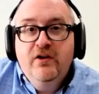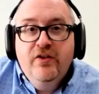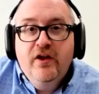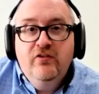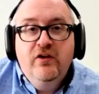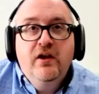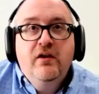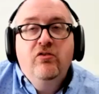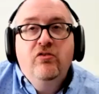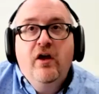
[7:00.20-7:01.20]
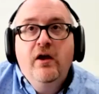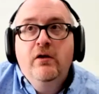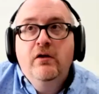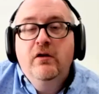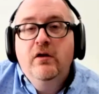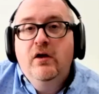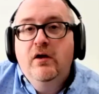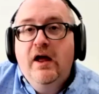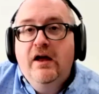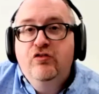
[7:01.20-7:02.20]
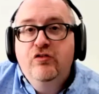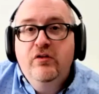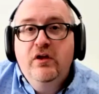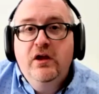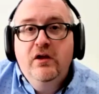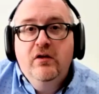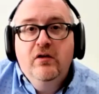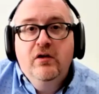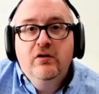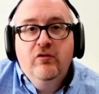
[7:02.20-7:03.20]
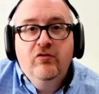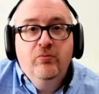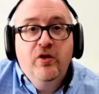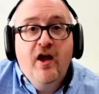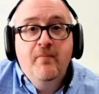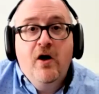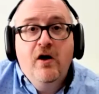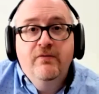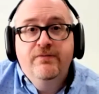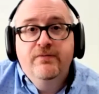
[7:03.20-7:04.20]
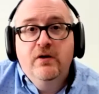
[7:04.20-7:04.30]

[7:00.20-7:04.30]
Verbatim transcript: final thought today is I uh, actually uh, took some time off